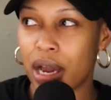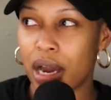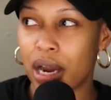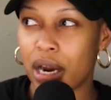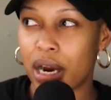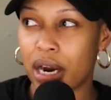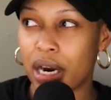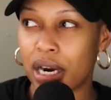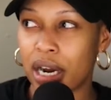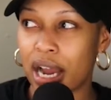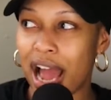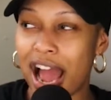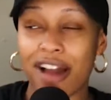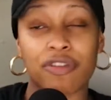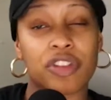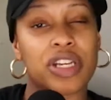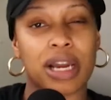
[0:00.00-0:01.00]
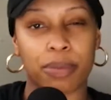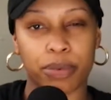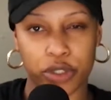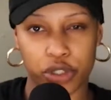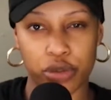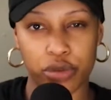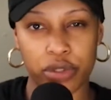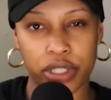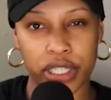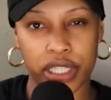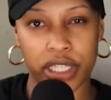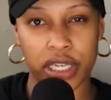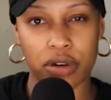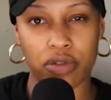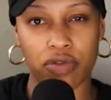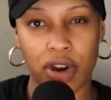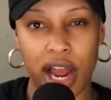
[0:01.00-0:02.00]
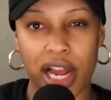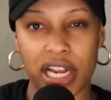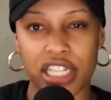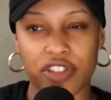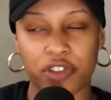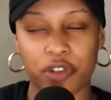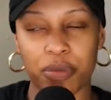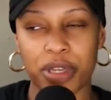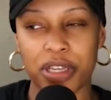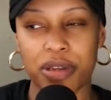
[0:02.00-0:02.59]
have the opportunity arise for me,